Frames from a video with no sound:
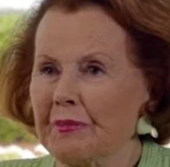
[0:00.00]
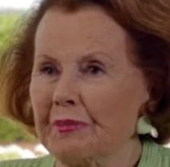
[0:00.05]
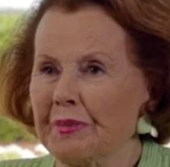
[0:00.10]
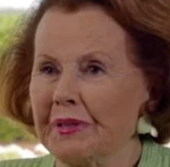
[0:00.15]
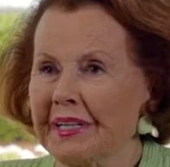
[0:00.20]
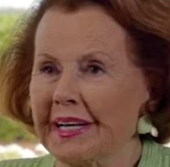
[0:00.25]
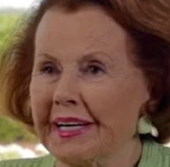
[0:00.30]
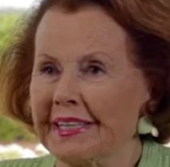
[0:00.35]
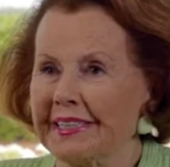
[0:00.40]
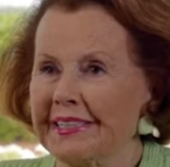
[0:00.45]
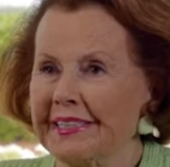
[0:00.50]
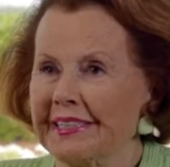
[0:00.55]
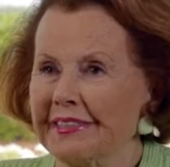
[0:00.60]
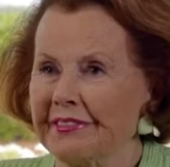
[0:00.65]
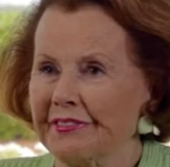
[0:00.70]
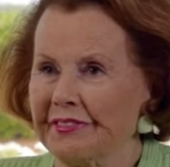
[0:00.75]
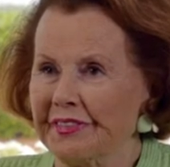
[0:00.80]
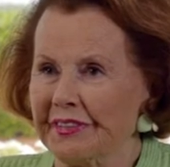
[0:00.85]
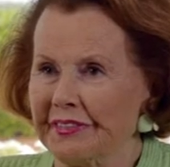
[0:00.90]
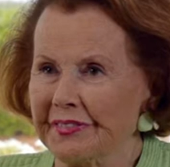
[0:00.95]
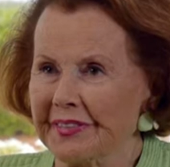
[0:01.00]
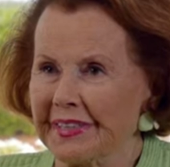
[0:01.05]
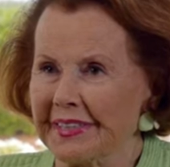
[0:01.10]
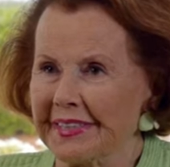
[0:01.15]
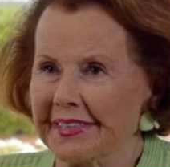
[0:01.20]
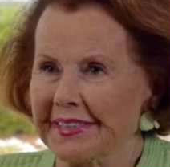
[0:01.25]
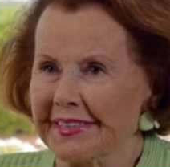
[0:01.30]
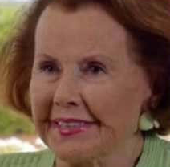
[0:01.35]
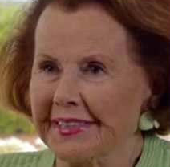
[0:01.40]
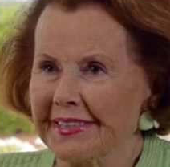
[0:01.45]
up in
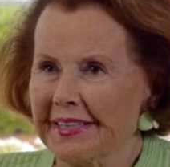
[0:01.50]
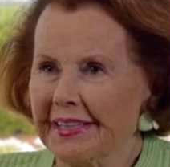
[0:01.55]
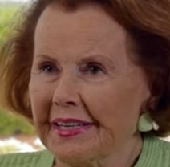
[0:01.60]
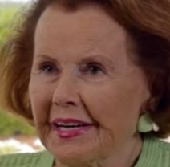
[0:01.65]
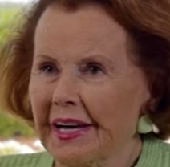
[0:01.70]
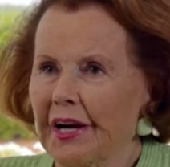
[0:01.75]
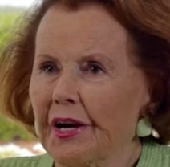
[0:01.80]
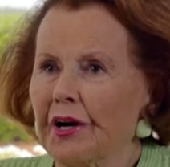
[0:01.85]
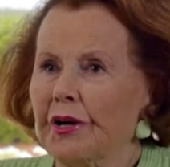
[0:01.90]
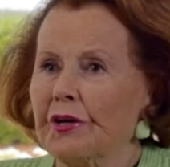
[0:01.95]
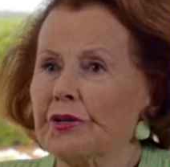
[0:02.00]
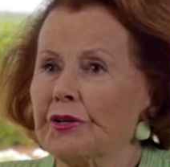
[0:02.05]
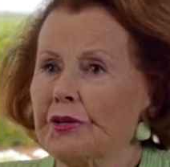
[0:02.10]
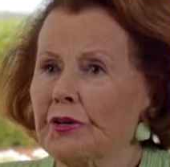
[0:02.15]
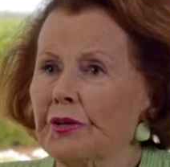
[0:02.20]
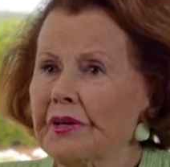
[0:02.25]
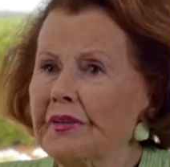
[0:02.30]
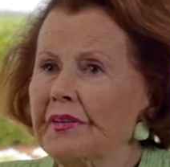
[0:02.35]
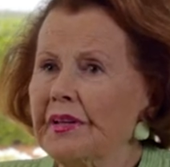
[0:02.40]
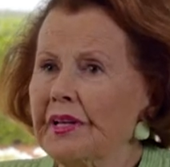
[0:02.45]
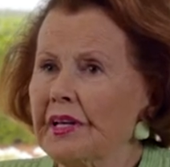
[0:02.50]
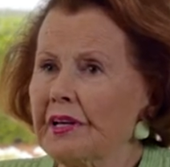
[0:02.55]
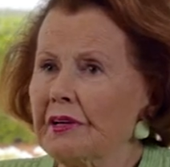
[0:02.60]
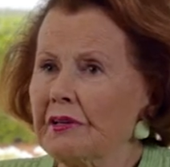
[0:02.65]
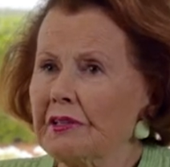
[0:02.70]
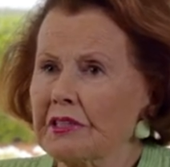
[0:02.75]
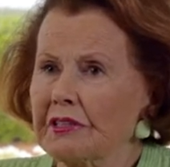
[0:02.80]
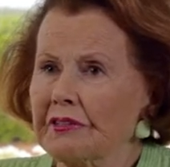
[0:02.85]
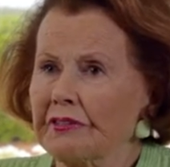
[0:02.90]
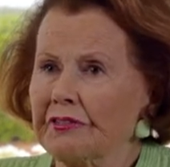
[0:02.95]
1950. During the
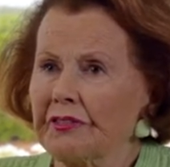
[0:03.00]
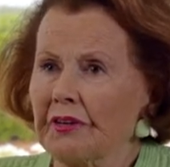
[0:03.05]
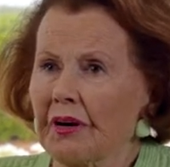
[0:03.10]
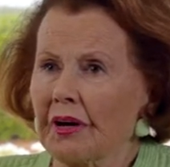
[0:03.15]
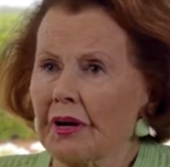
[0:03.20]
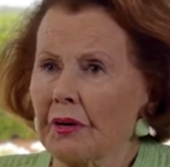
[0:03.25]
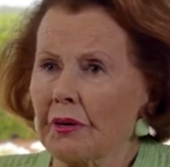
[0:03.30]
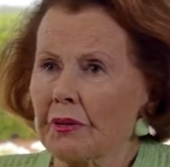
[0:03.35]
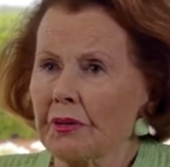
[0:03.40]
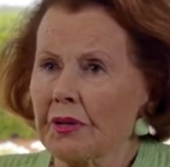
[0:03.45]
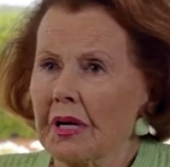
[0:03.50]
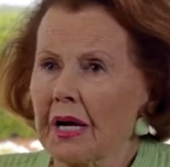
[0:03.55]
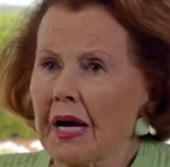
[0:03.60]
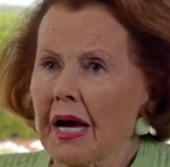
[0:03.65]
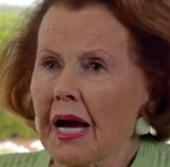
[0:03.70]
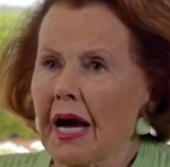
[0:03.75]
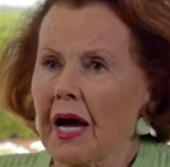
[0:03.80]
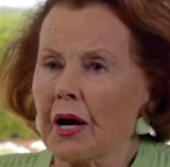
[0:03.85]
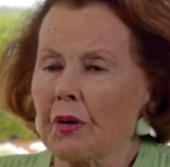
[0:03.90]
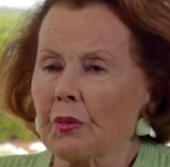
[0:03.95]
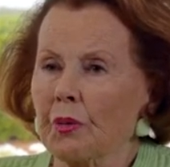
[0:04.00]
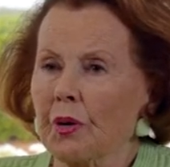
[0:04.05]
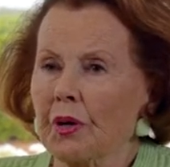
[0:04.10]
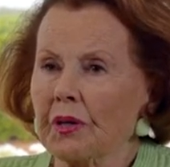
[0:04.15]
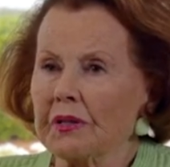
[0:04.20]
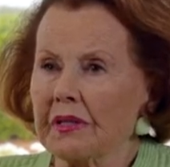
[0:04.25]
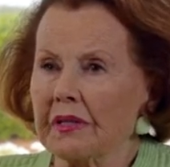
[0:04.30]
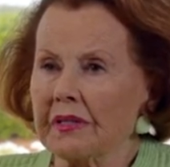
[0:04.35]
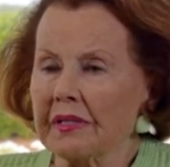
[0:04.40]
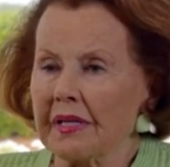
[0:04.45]
years that followed, I
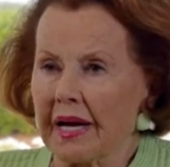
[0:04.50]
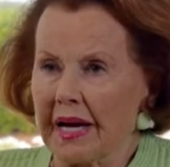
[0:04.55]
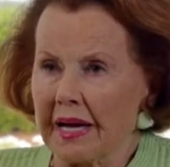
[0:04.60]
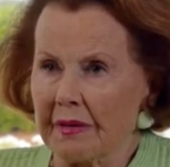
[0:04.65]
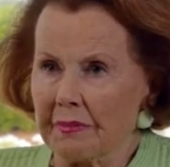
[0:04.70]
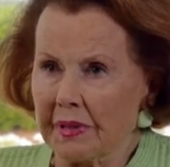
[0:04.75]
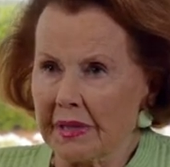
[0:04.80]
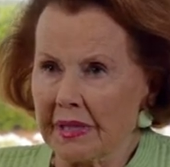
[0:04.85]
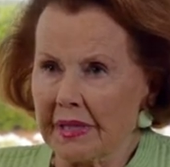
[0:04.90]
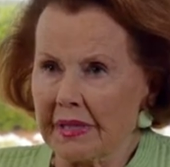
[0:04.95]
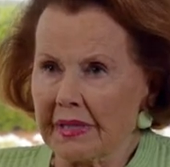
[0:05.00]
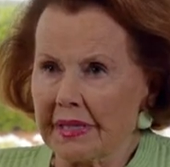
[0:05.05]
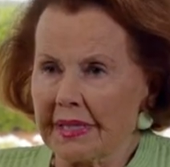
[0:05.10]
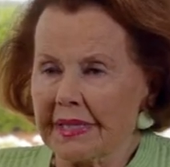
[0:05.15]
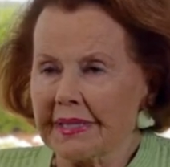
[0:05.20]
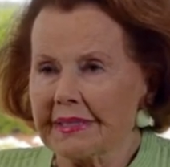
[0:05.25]
worked at Time Inc.,